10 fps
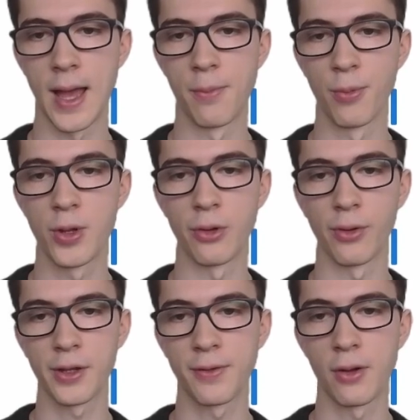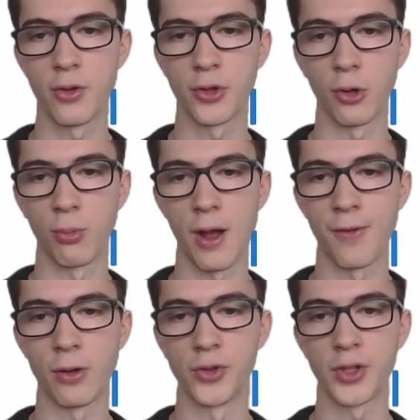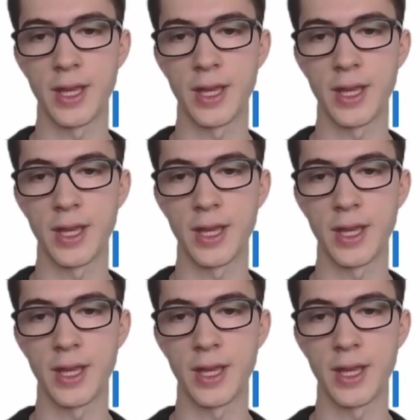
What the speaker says: and we're putting in our x values, our y values.